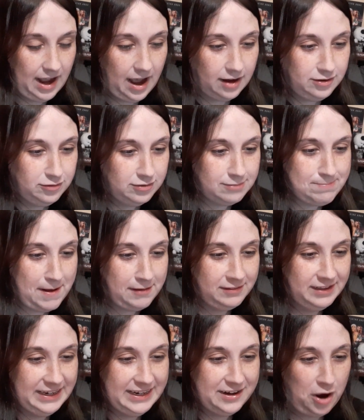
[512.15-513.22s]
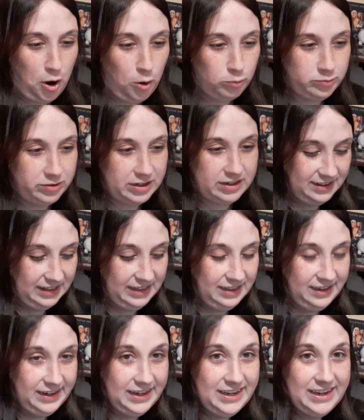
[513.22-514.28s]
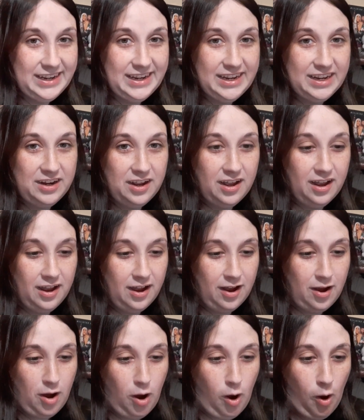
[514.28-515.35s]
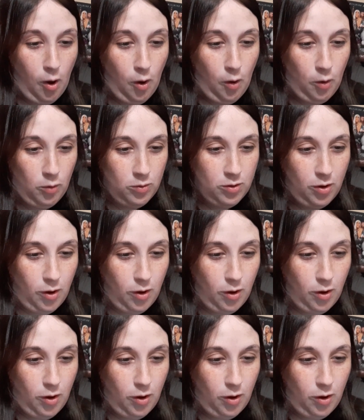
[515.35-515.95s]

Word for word: How do you spell lederhosen? Lederhosen.